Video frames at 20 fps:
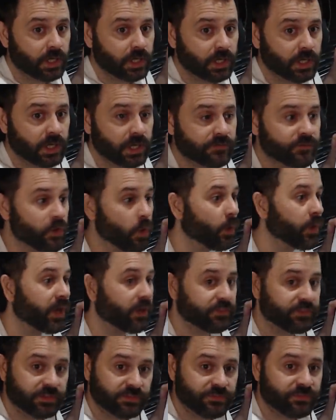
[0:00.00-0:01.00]
if no one
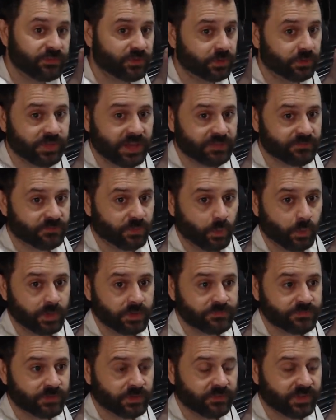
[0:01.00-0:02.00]
else can fill that void
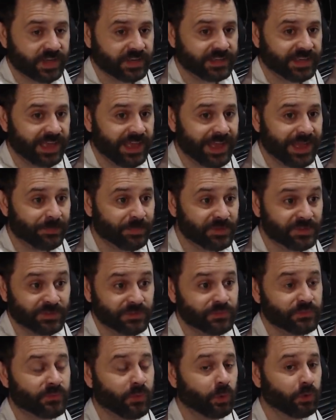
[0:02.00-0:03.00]
and fill that gap is
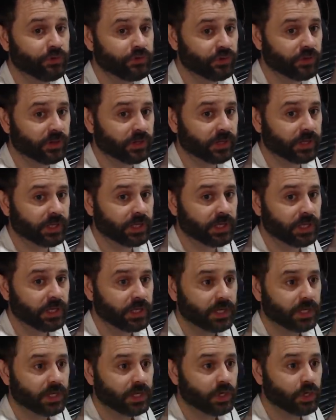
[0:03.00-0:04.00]
unfortunately
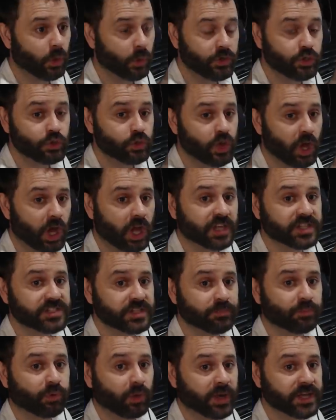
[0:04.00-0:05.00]
going to cause
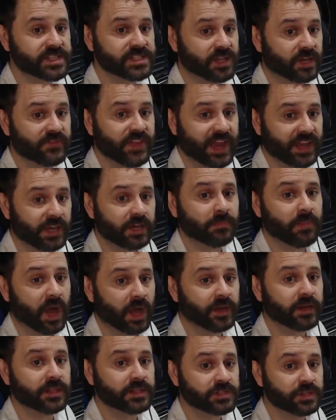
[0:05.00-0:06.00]
the price of that
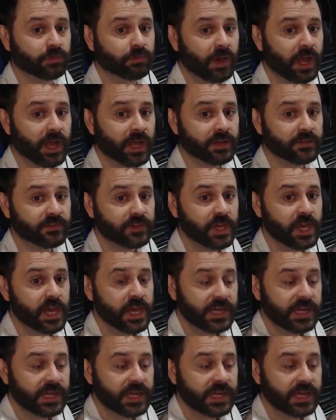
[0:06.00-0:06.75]
commodity to rise.